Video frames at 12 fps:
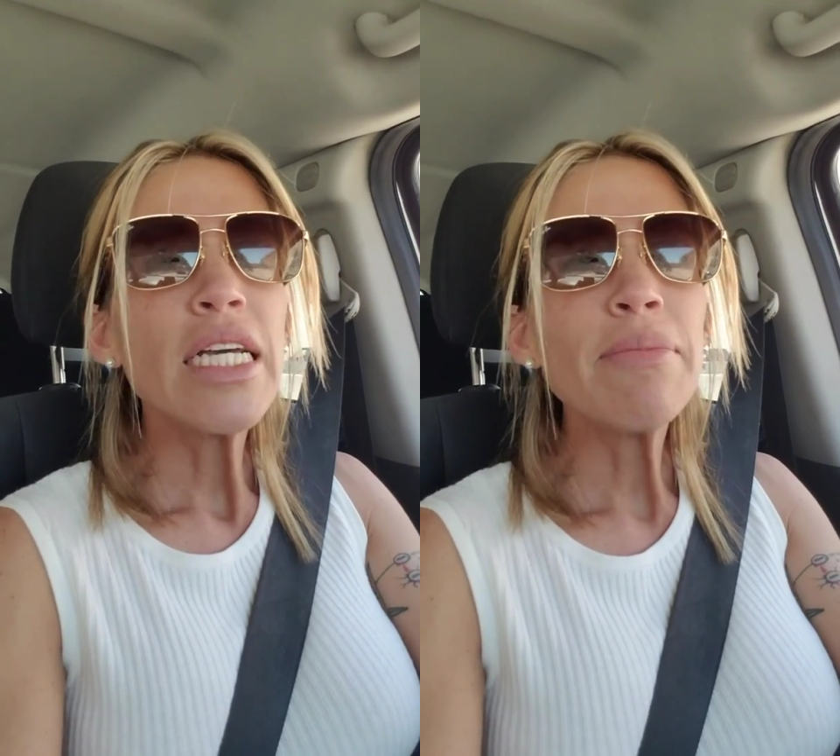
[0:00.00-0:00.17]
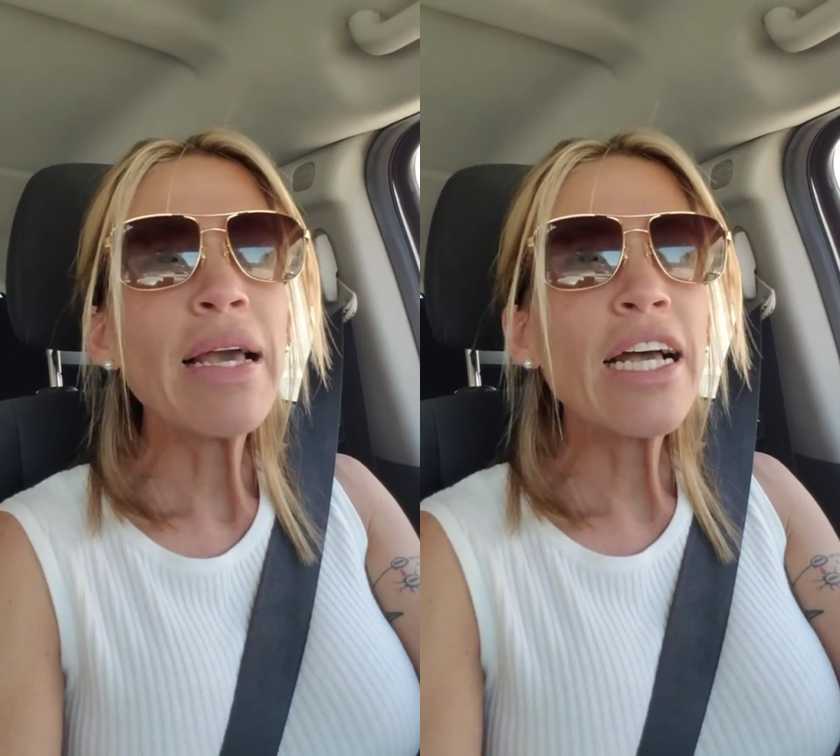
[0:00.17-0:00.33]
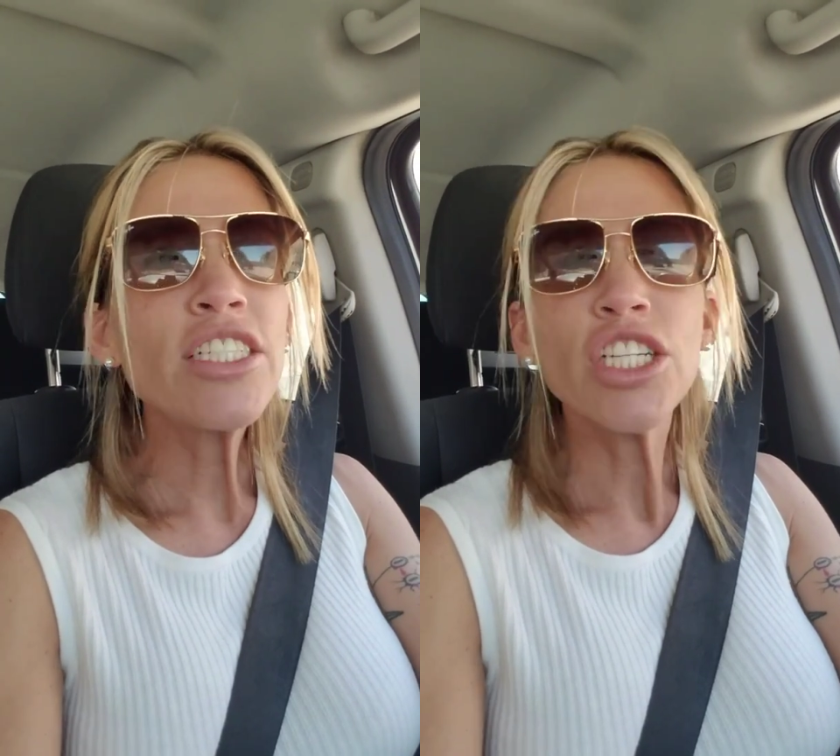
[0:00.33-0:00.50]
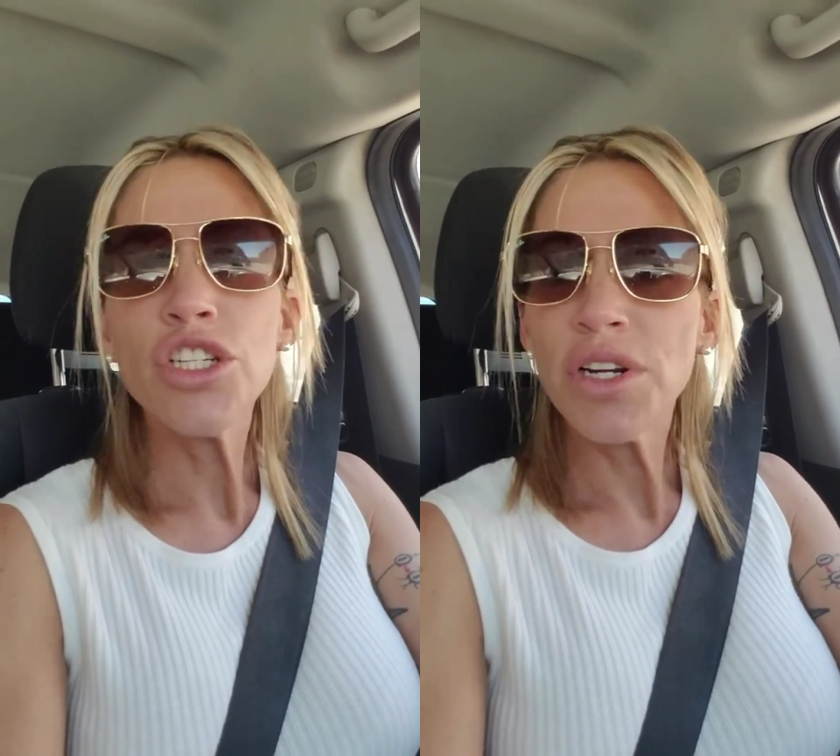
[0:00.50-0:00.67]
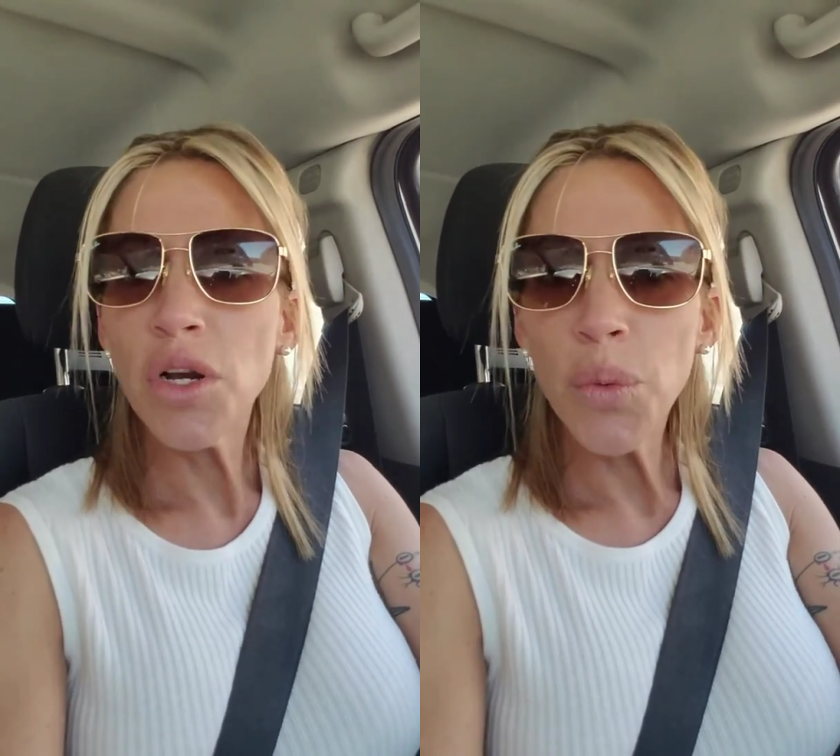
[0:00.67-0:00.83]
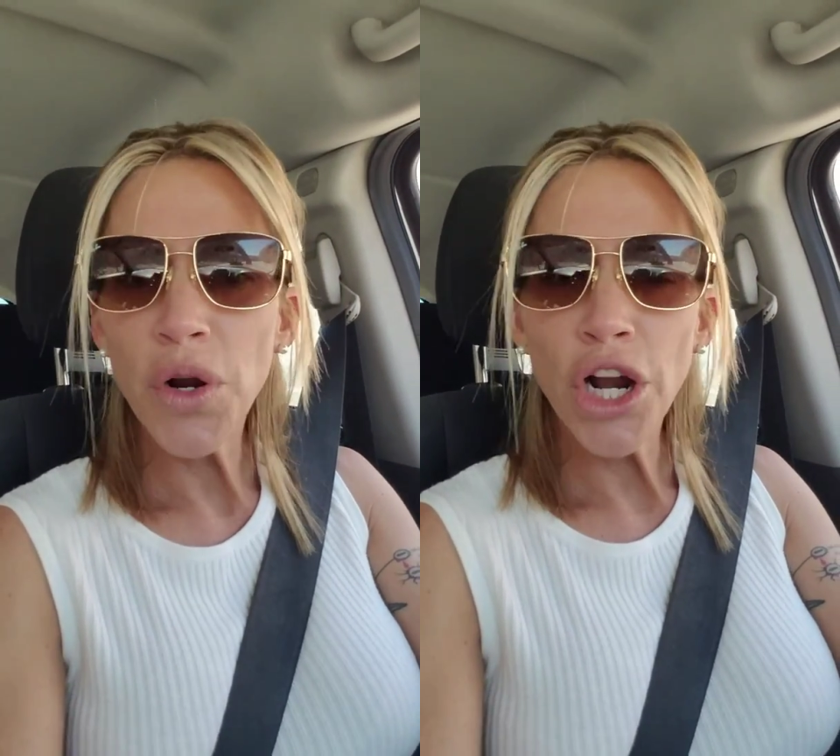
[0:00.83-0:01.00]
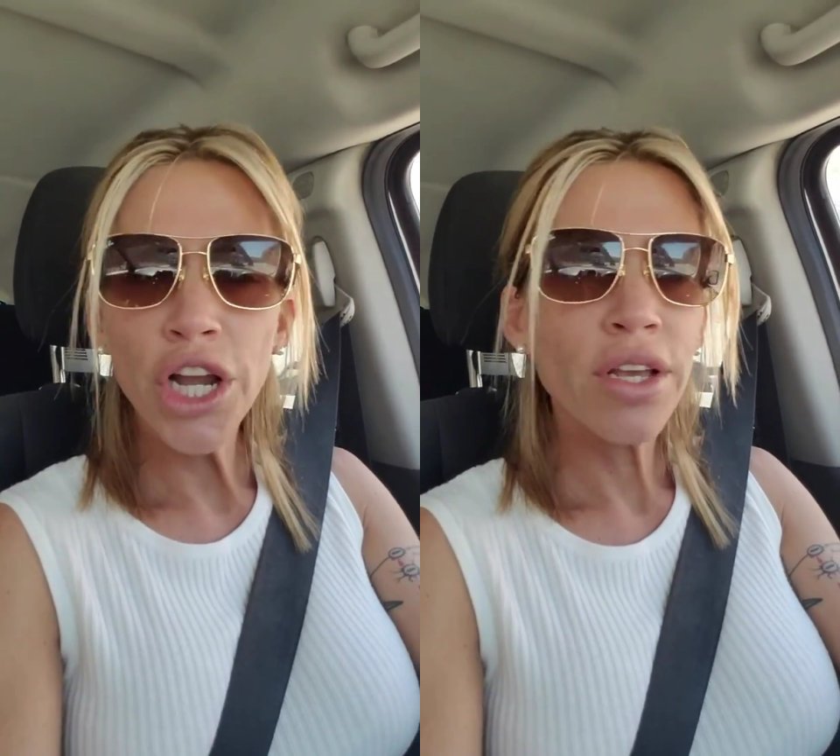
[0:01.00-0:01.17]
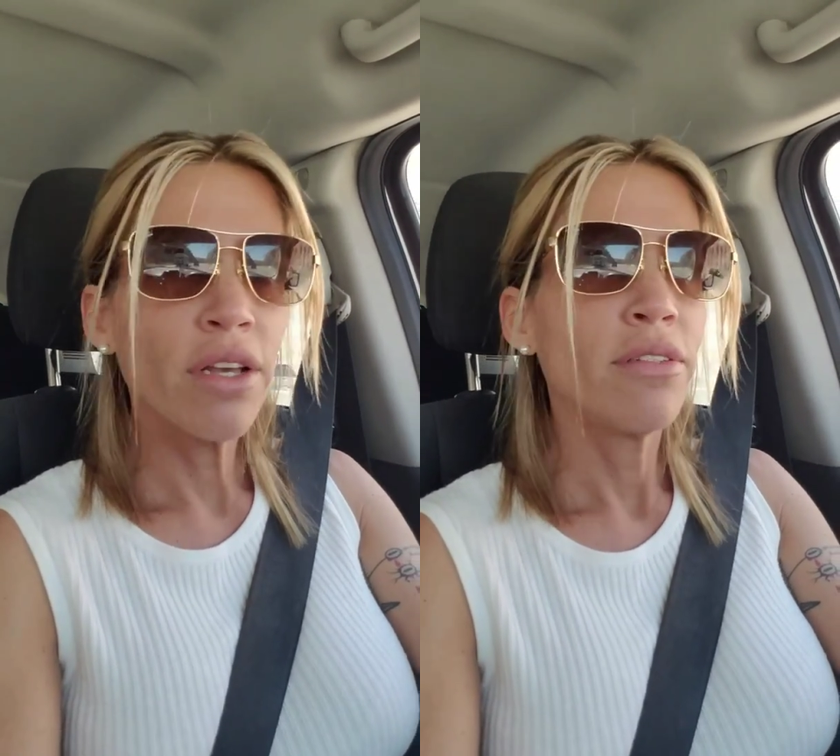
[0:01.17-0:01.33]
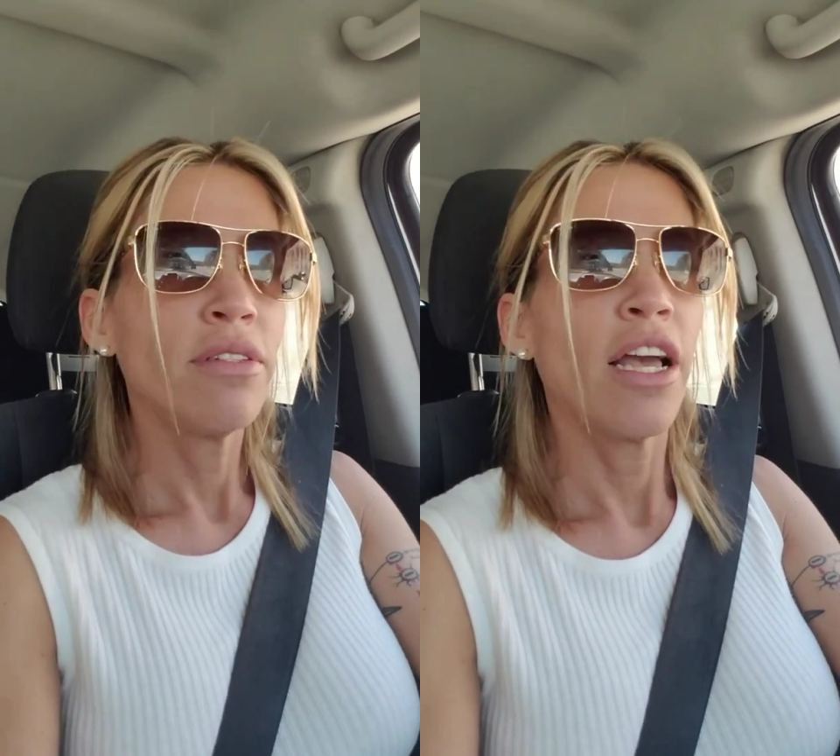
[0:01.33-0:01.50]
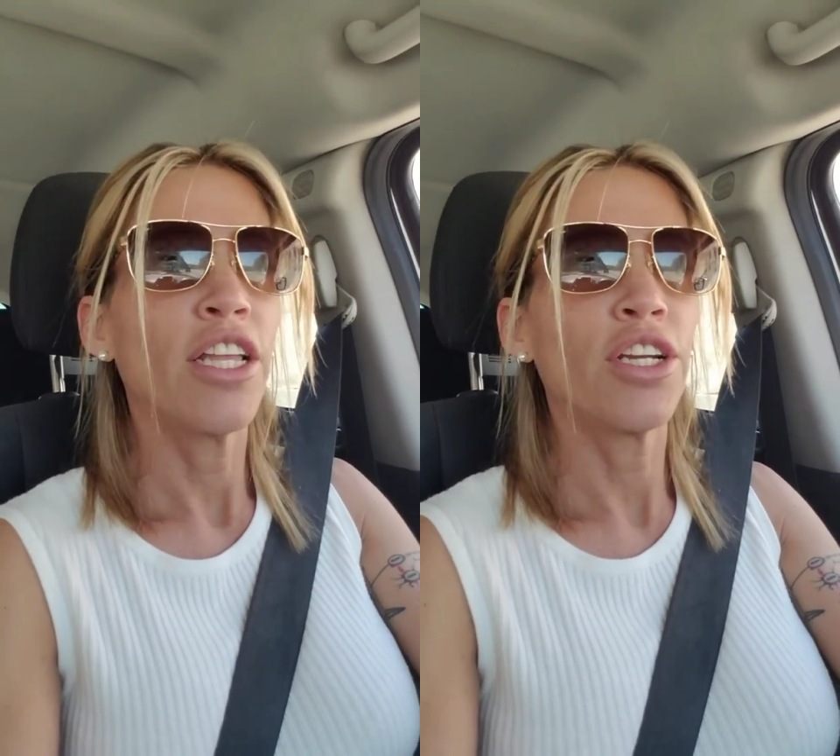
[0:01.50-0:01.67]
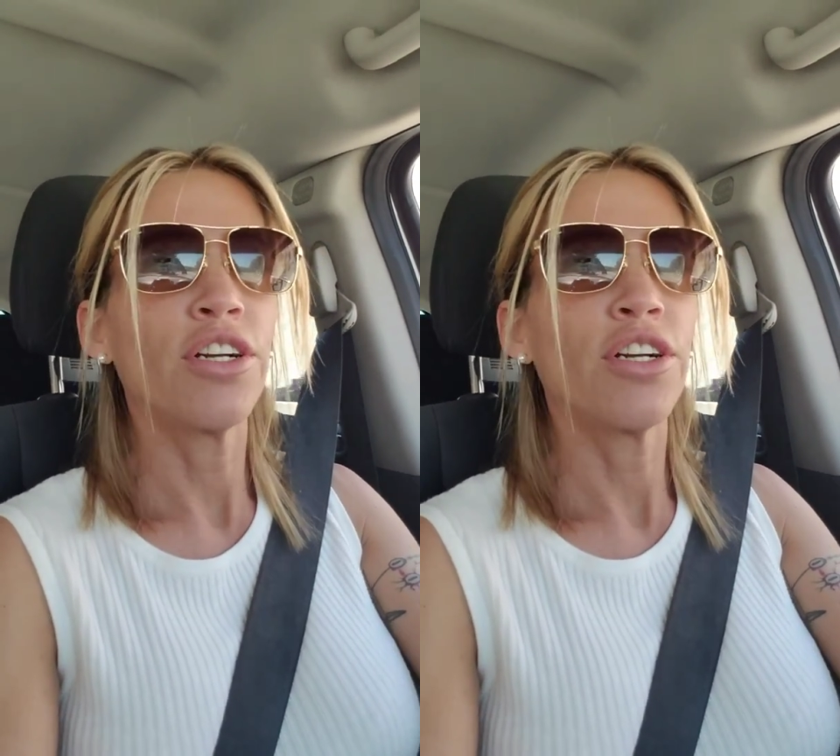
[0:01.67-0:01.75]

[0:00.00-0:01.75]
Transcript: Imagine you're at work and